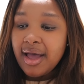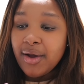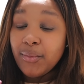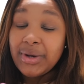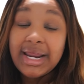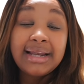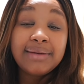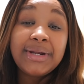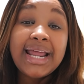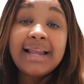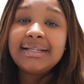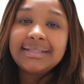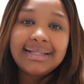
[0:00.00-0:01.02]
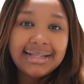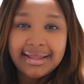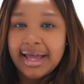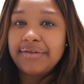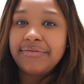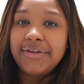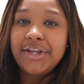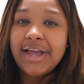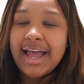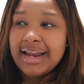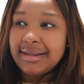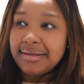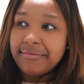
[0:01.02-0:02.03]
when I listened to that video
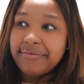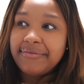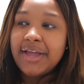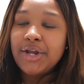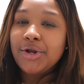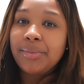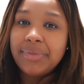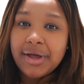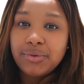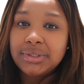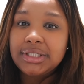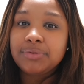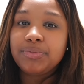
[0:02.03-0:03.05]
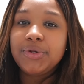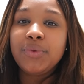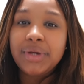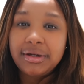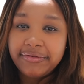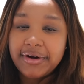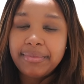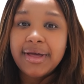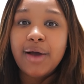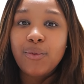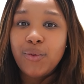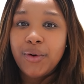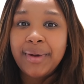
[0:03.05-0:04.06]
and the venom that was spewing from
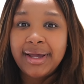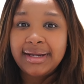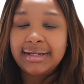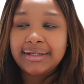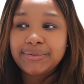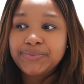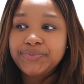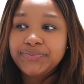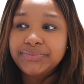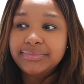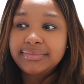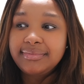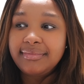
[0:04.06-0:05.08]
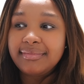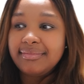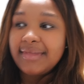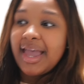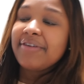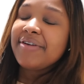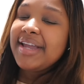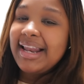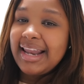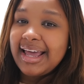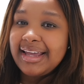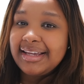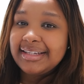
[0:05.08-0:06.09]
that woman, I
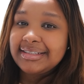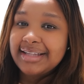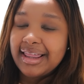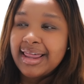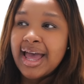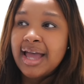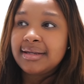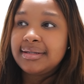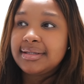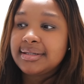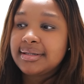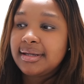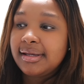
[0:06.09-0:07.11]
realized that